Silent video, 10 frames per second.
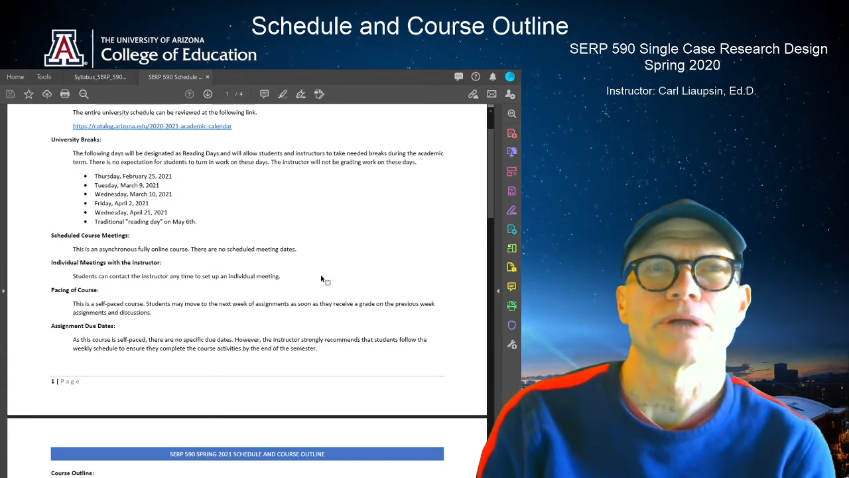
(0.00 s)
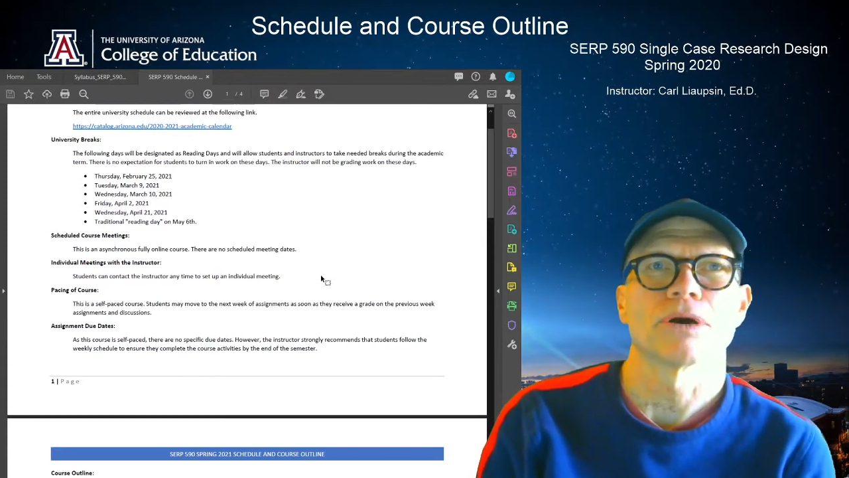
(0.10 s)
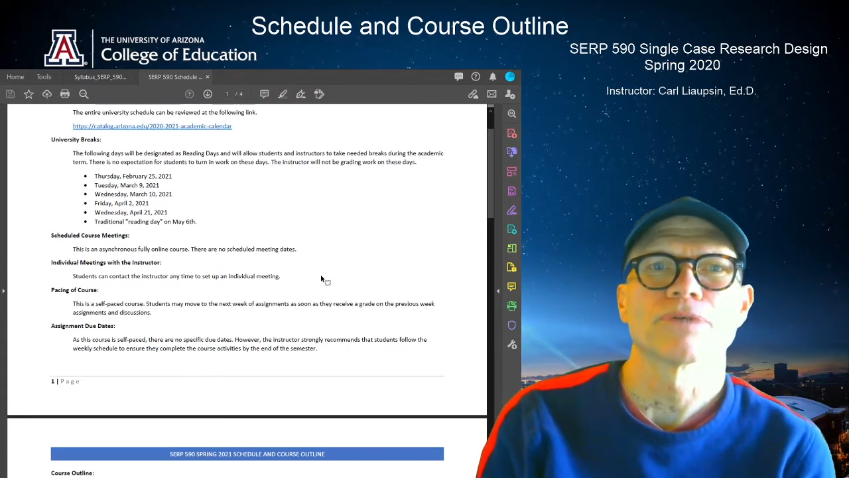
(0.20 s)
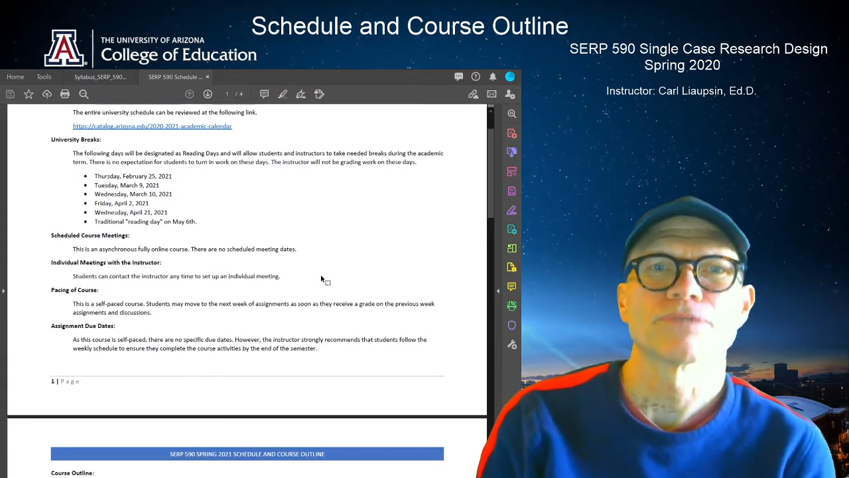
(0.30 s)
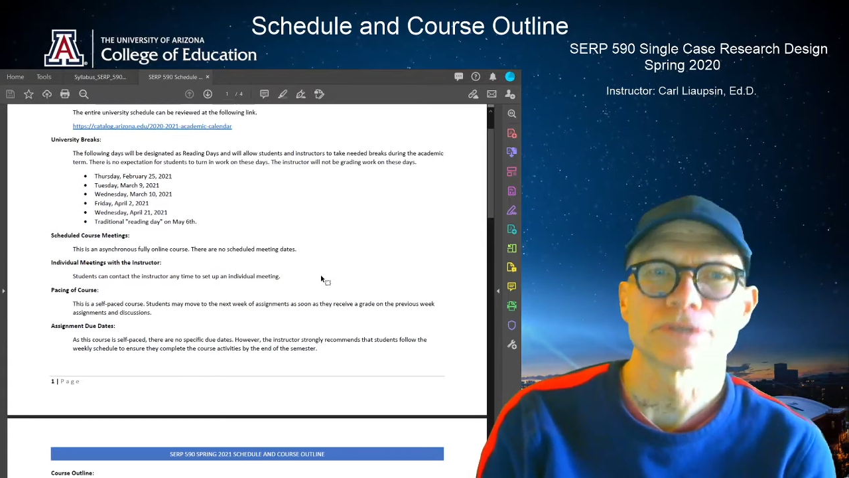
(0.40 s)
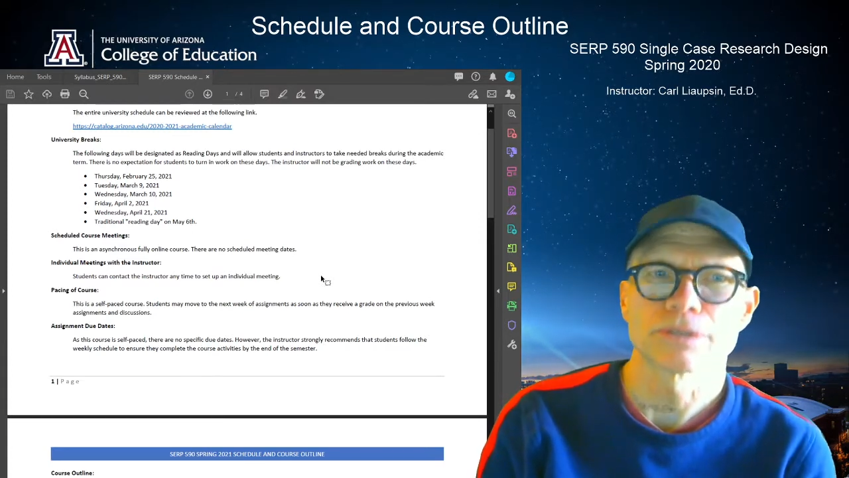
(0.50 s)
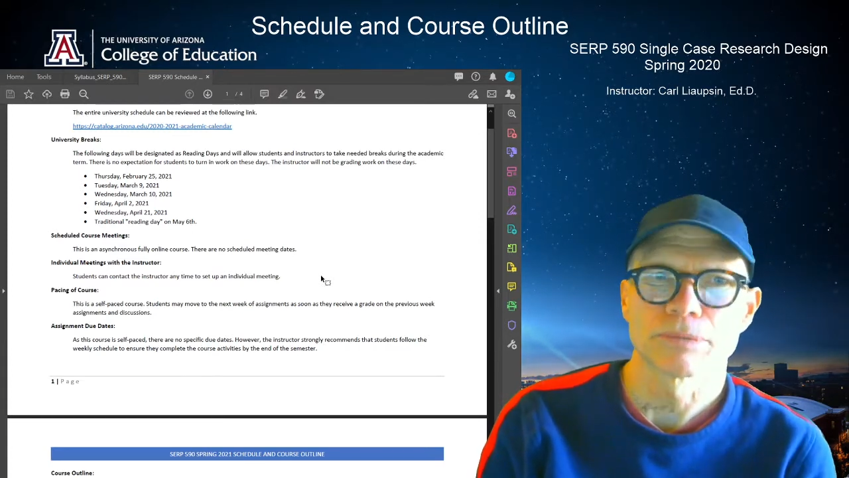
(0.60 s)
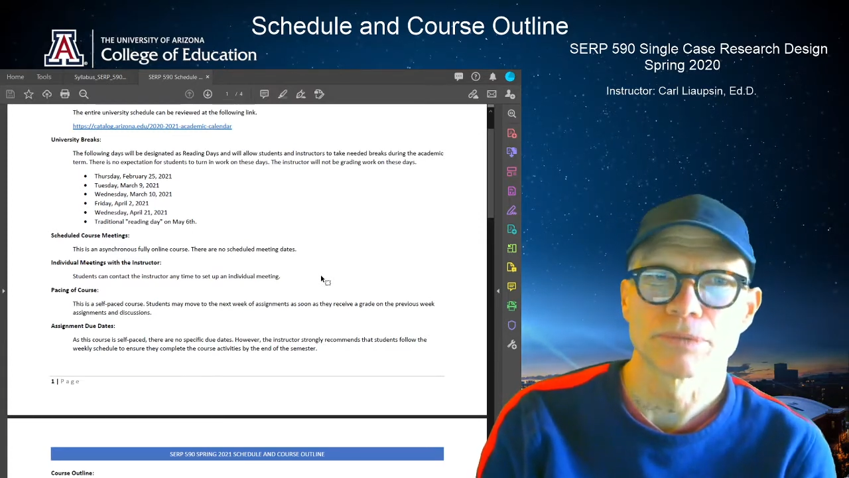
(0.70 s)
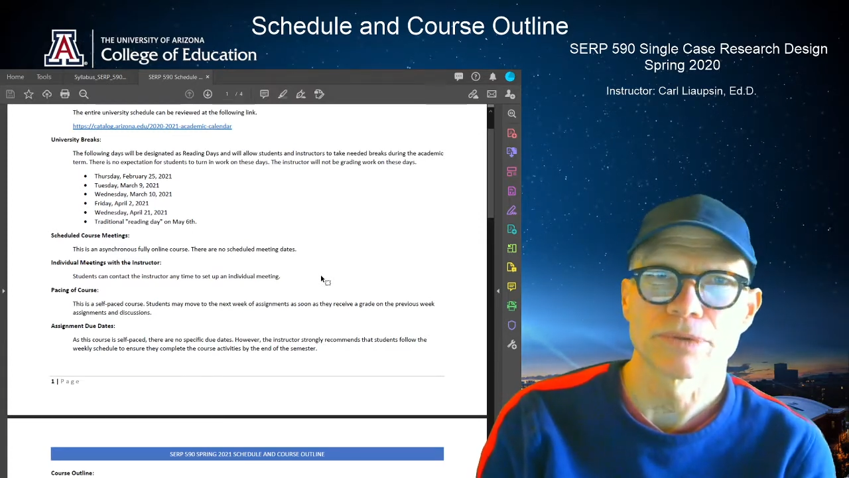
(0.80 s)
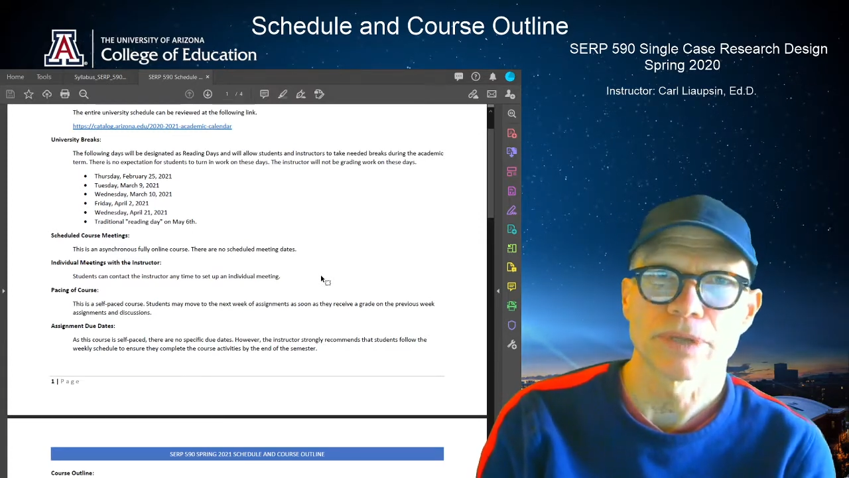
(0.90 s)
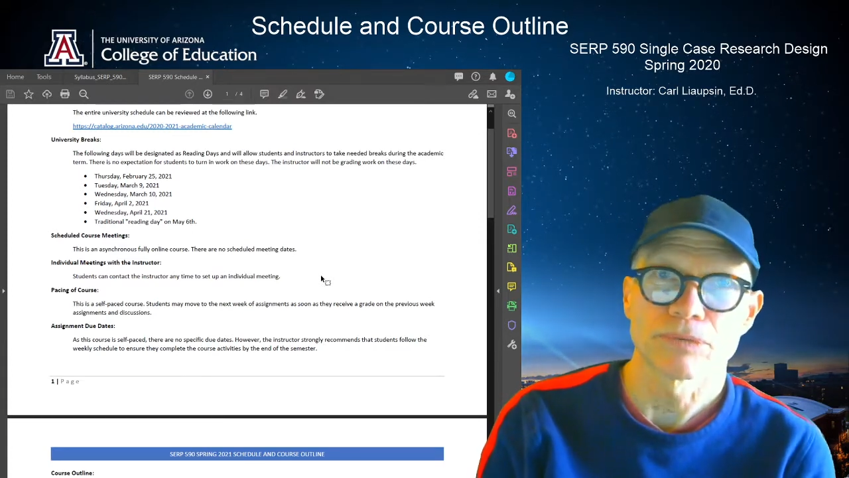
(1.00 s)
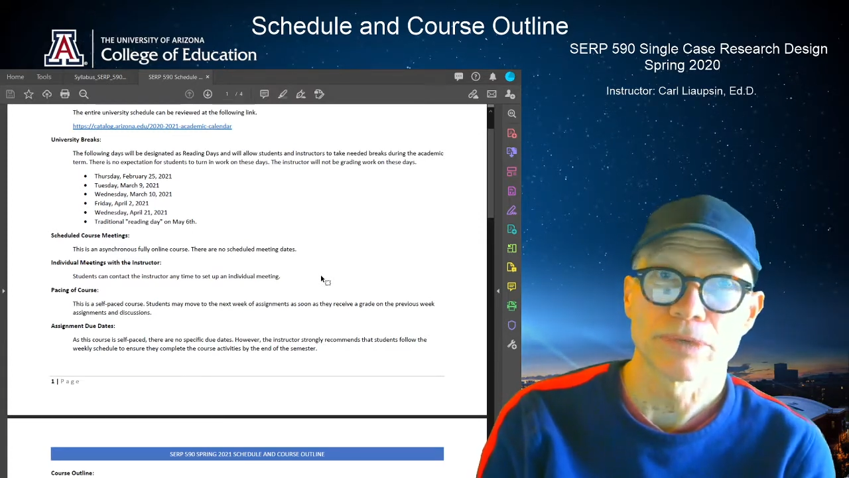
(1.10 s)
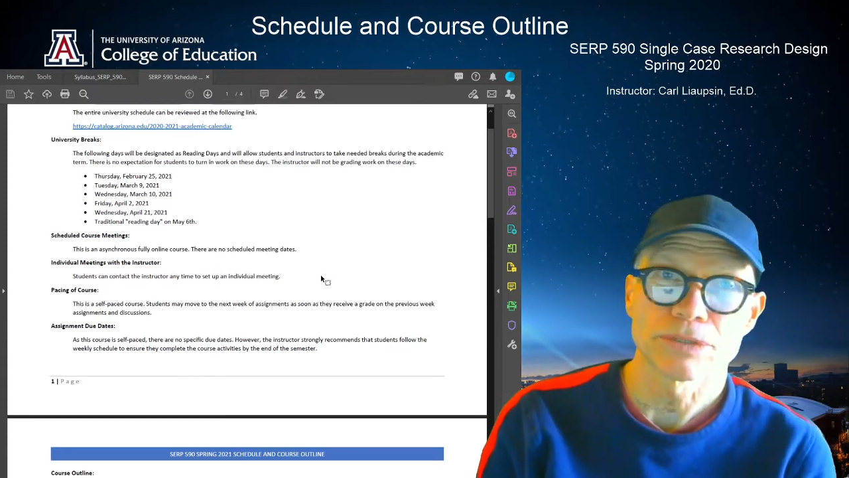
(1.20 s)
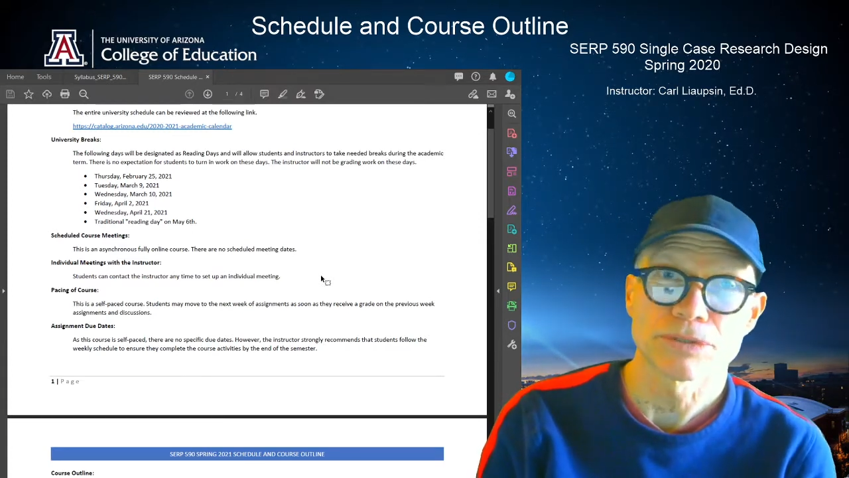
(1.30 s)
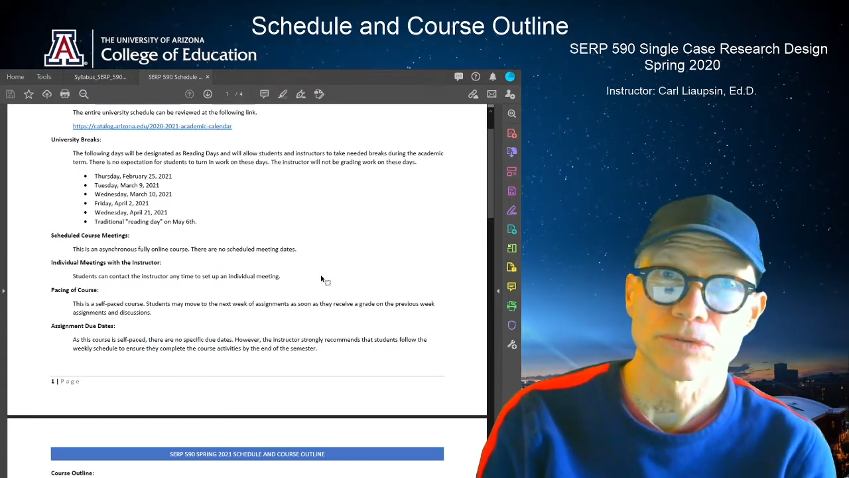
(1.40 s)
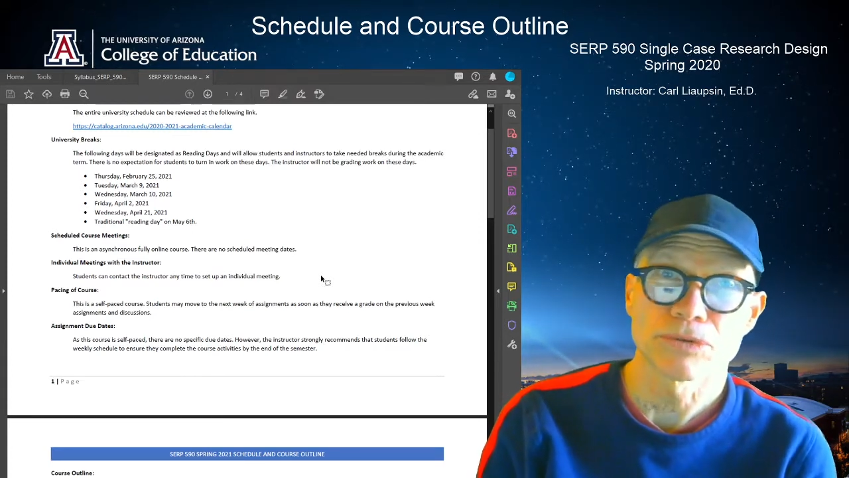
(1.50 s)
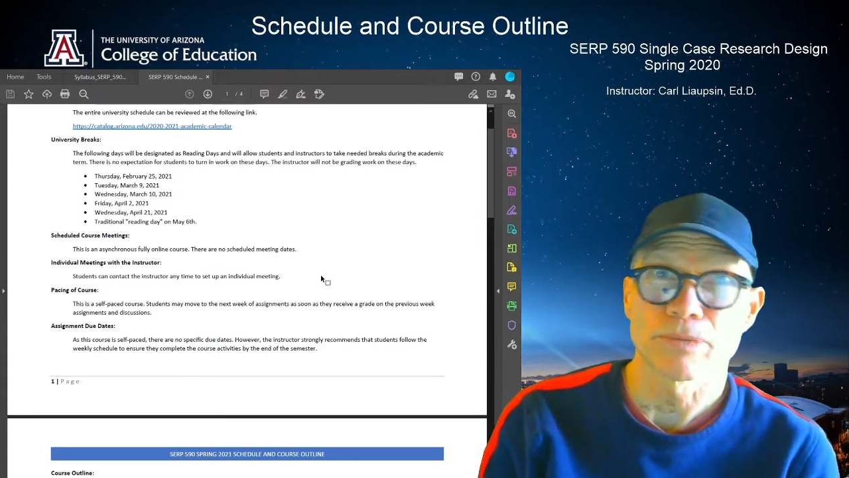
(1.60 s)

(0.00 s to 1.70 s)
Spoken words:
office number that rings through